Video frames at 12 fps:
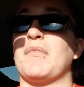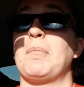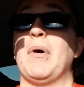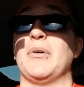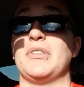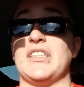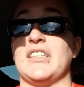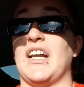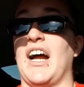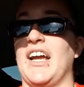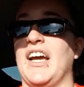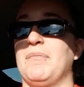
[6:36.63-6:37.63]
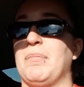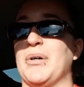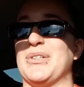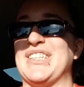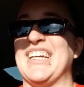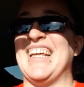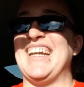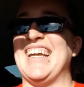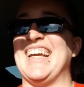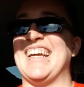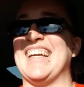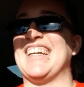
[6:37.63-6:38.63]
posts that I had posted
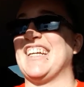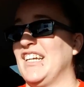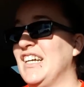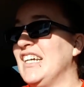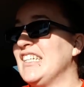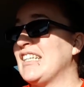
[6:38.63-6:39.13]
in